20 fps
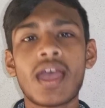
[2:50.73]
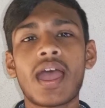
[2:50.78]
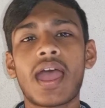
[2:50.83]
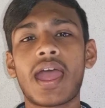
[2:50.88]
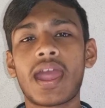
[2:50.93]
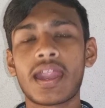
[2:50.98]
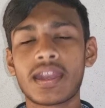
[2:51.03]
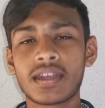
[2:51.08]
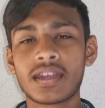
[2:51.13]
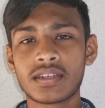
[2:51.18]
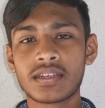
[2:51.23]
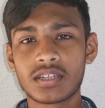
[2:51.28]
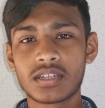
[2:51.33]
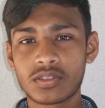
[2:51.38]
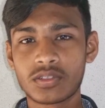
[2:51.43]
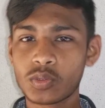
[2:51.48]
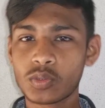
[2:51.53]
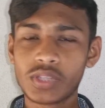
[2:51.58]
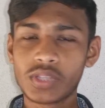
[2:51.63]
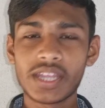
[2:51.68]
And
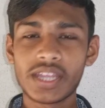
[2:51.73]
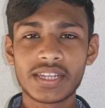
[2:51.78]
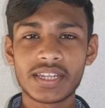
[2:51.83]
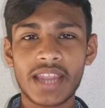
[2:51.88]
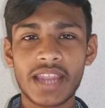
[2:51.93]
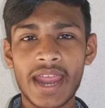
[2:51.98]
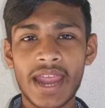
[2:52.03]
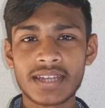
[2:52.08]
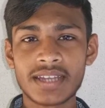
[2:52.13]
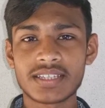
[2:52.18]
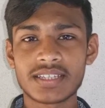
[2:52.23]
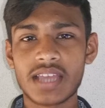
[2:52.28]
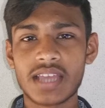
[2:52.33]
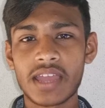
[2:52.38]
today that's,